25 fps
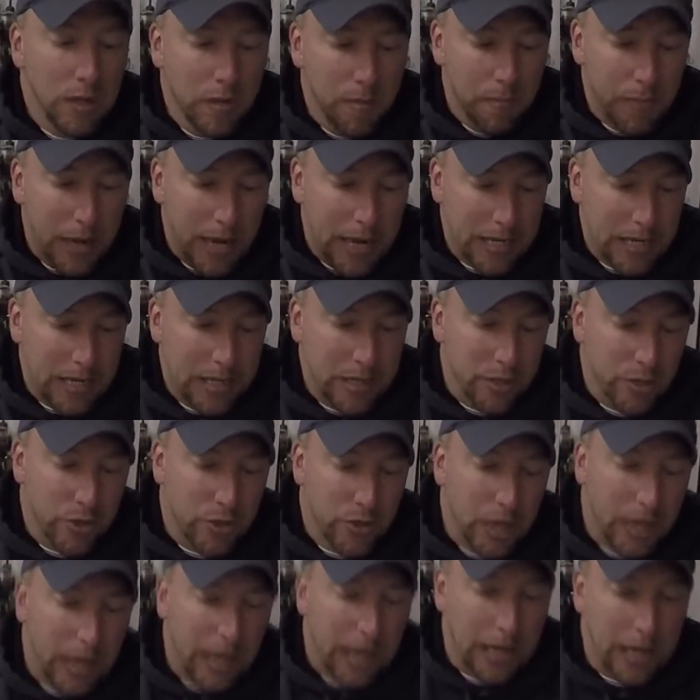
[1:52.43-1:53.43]
Back to the
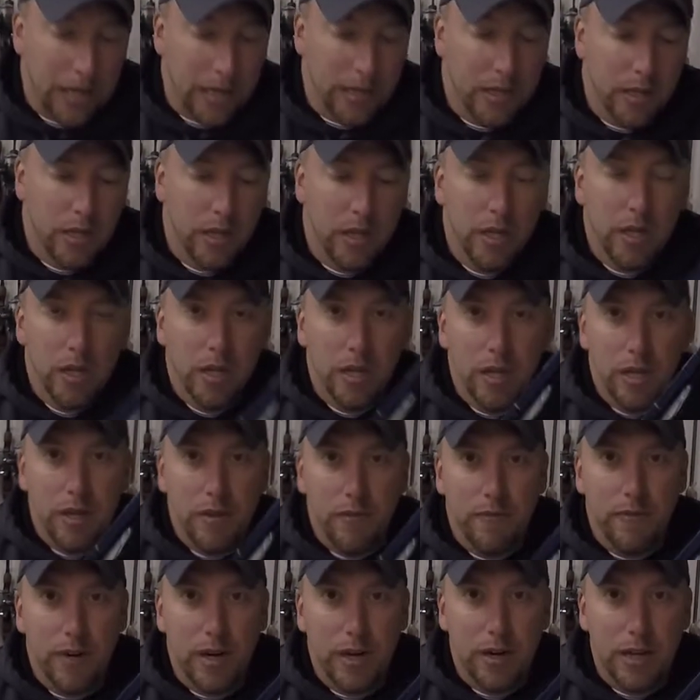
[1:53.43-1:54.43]
Stradic.
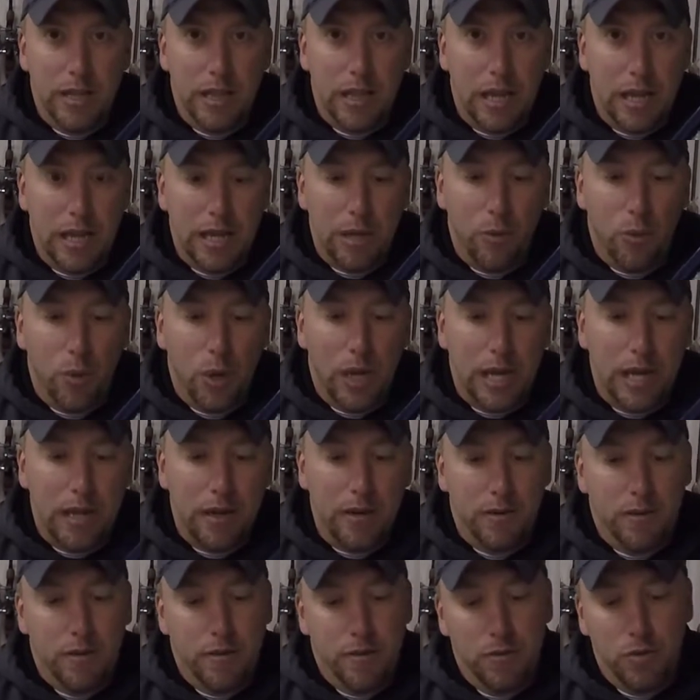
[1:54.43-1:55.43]
Very lightweight,
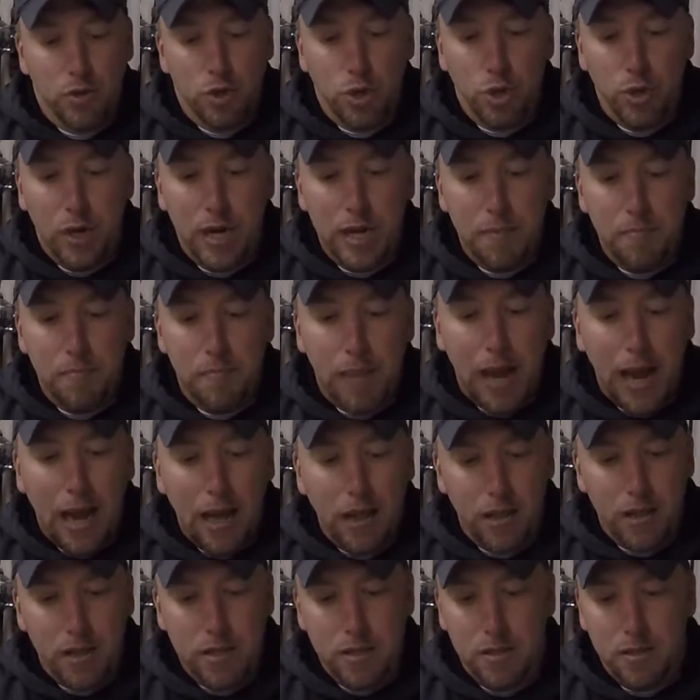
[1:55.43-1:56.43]
great
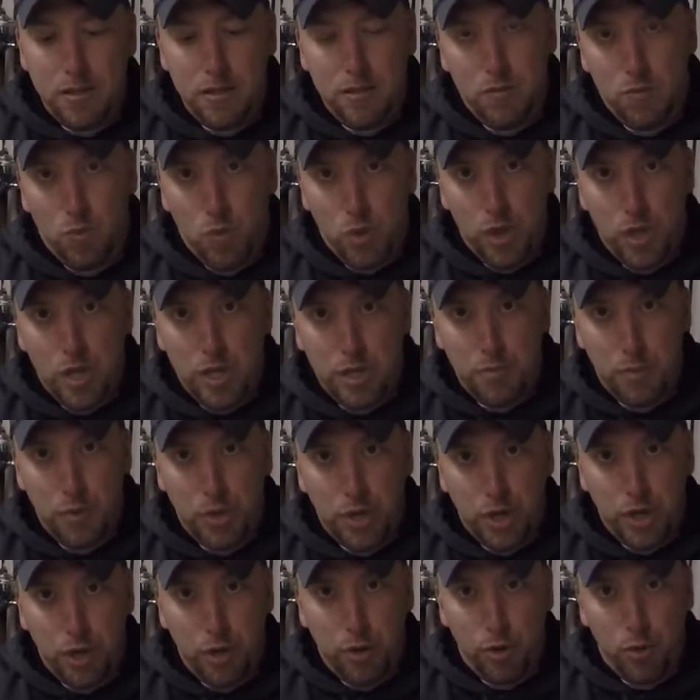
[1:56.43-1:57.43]
balance with this
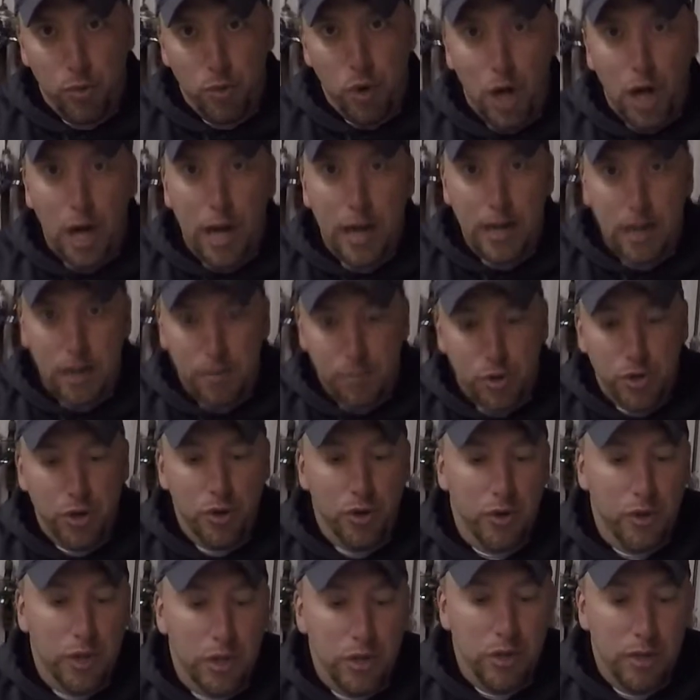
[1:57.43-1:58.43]
particular rod, and I'm
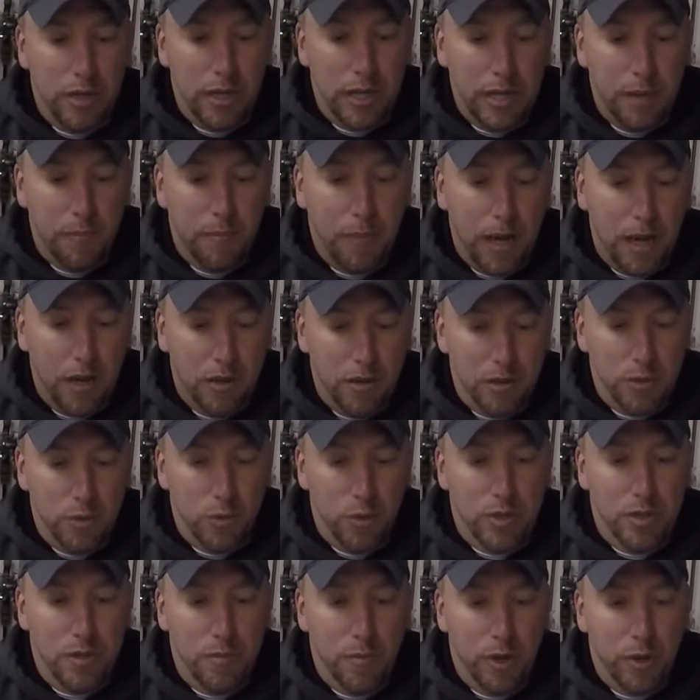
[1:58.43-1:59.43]
sure that you can get balance
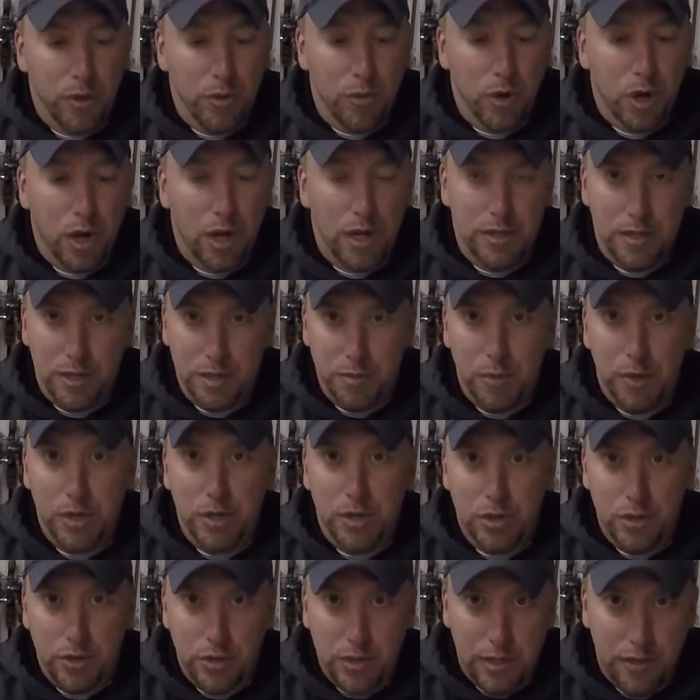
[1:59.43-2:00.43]
with some other rods,
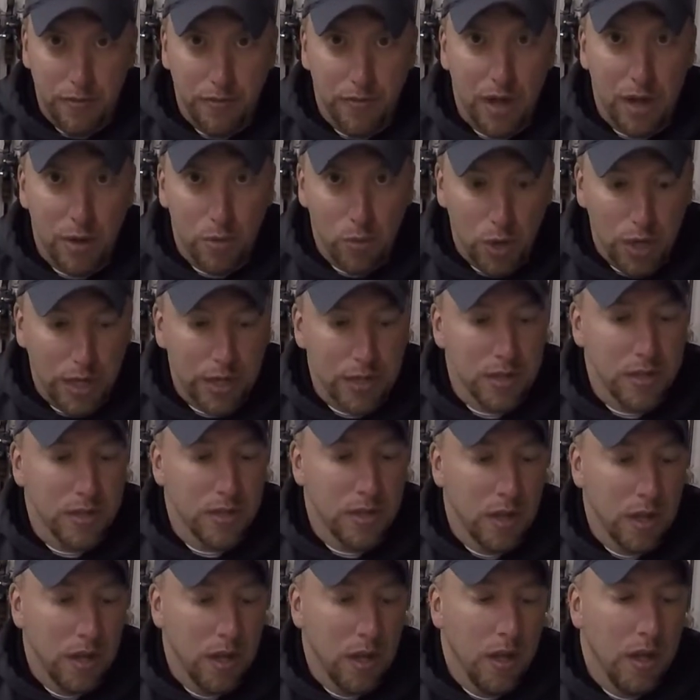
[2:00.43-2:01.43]
especially in the Fenwicks
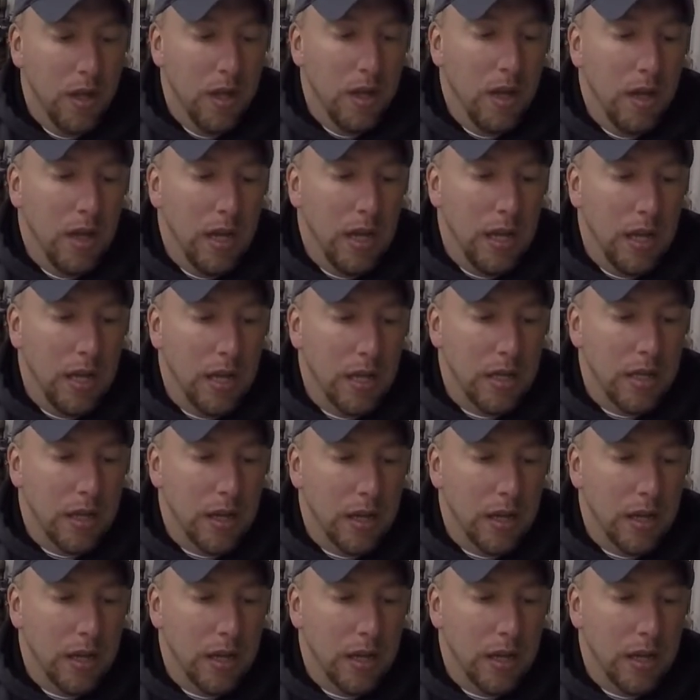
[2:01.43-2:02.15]
and